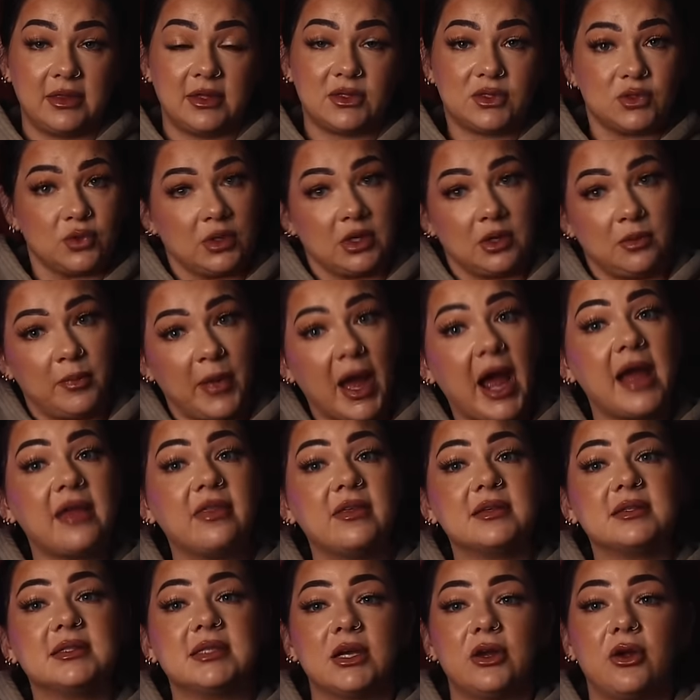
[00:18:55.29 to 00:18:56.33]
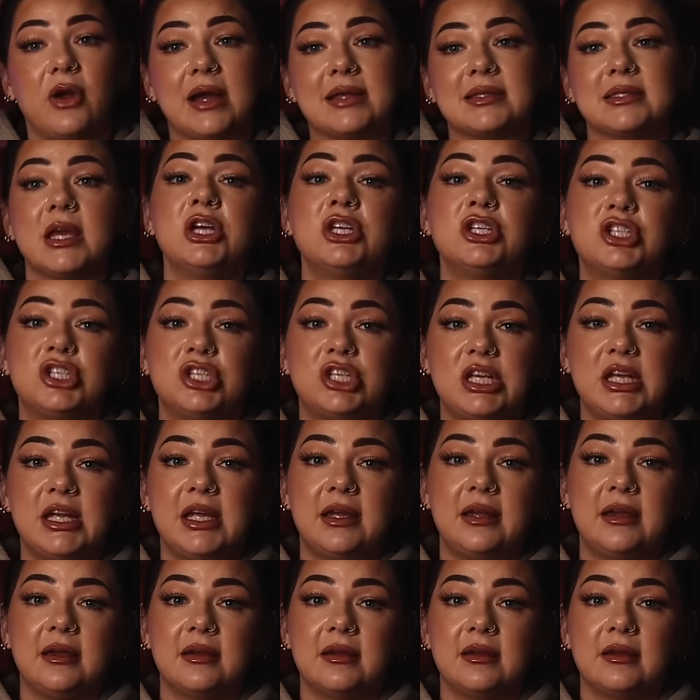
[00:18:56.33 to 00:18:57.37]
the store to buy the cigarettes,
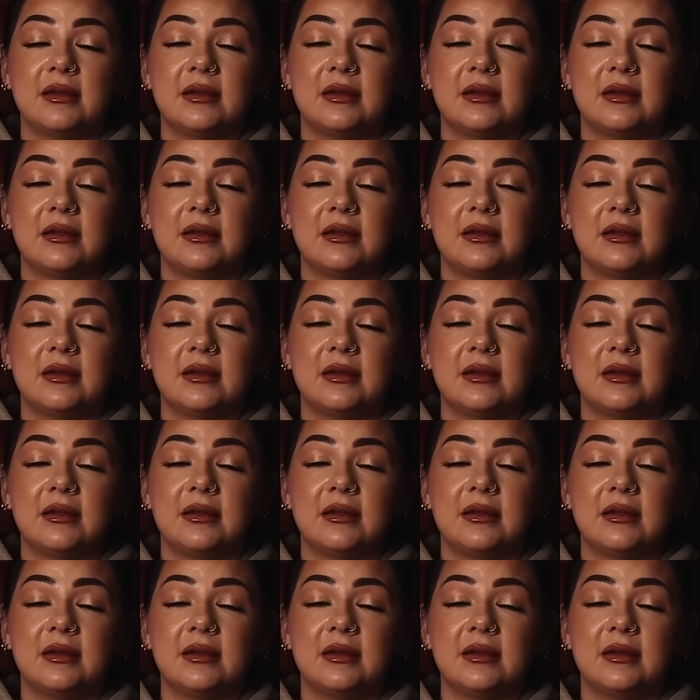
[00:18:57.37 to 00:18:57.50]
she